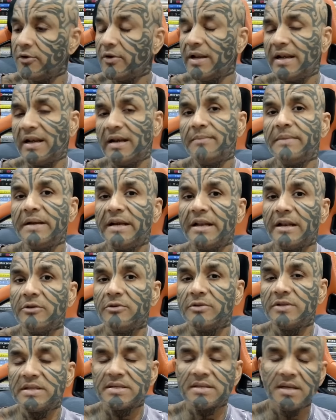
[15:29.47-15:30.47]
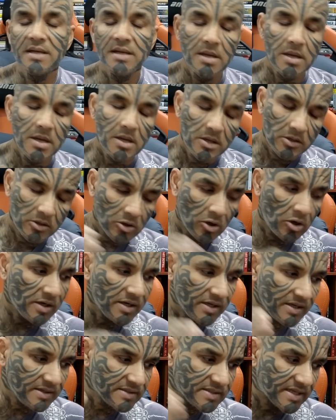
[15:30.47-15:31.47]
And let me tell you this,
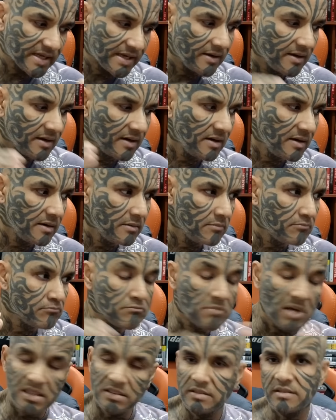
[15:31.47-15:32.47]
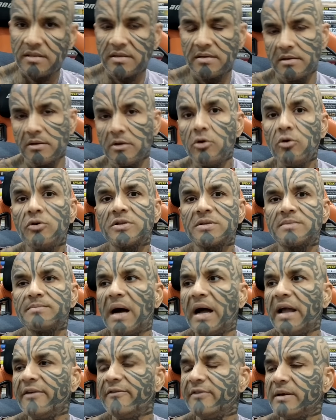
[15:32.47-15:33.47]
not a single month goes
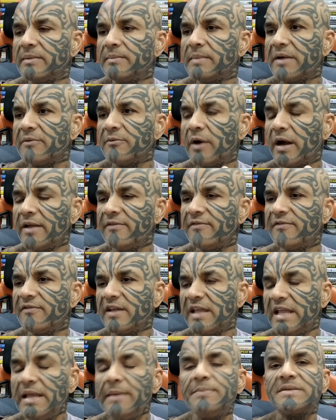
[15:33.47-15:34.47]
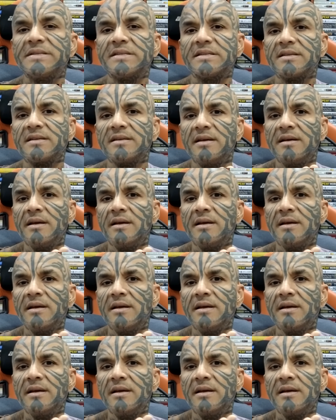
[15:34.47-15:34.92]
by where my wife keeps